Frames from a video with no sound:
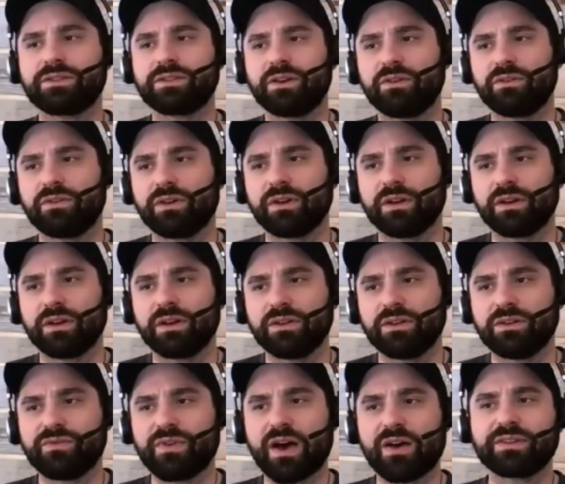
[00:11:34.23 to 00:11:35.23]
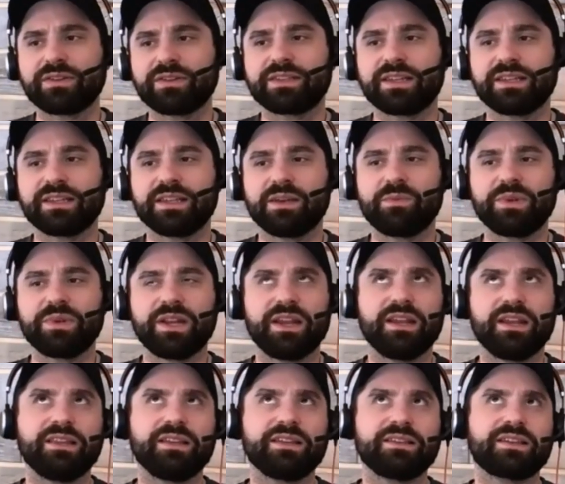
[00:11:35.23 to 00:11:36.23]
So yeah. you've obviously
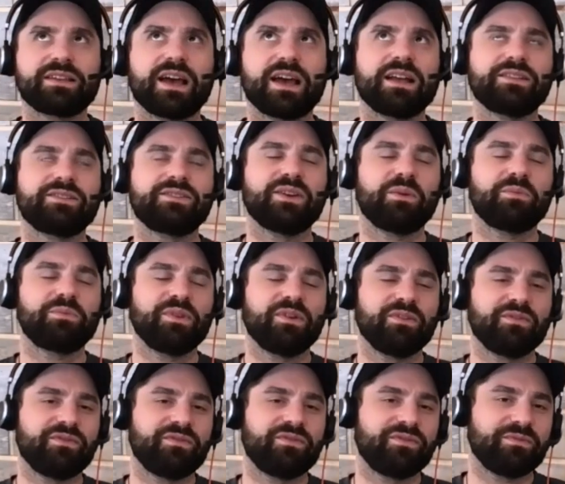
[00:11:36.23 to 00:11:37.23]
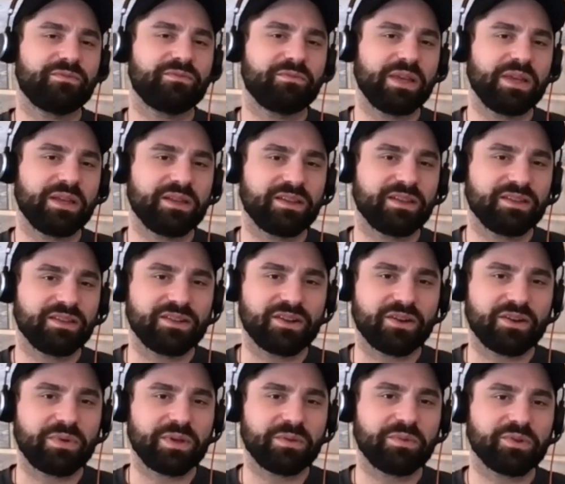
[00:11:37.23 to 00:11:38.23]
eliminated this concept of you
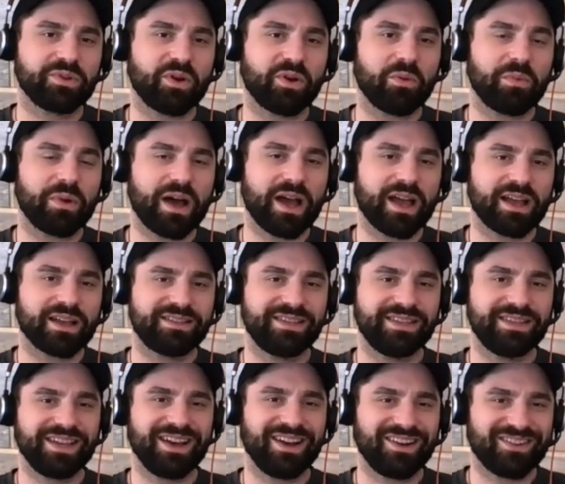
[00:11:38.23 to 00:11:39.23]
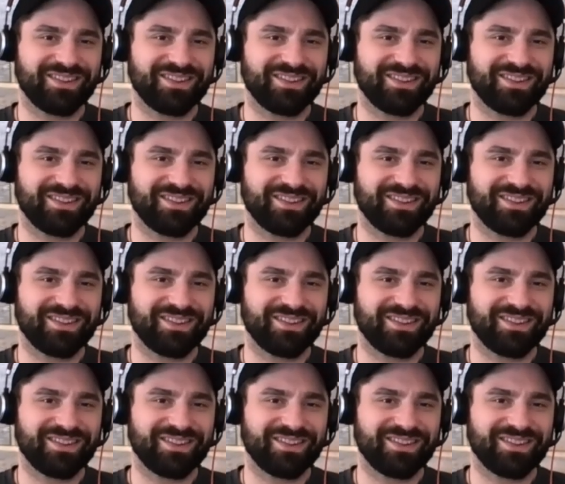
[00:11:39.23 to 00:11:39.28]
know people don't buy SEO.